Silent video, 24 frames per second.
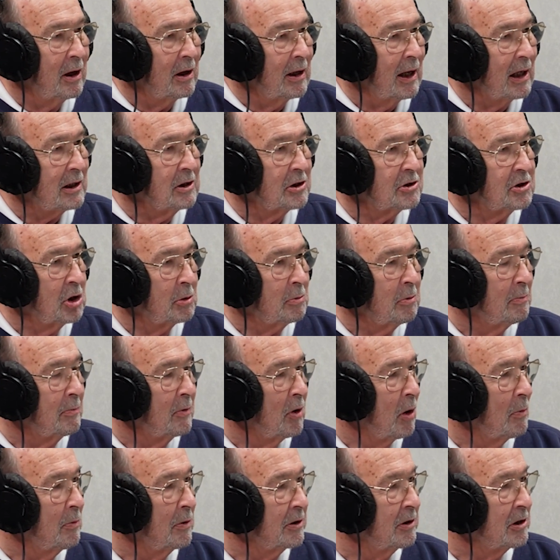uh, not the Super
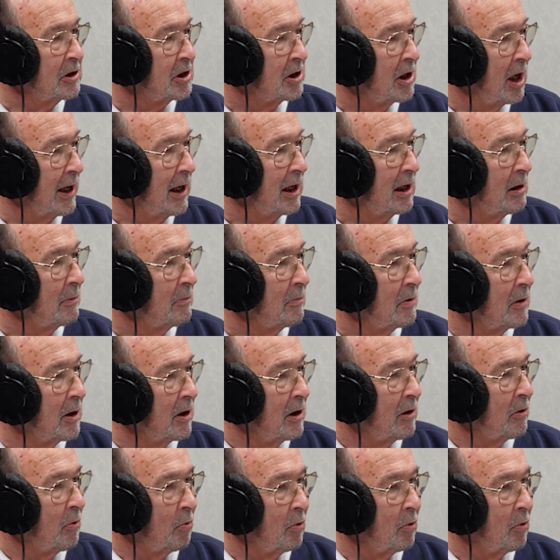Bowl, but the stadium Bowl.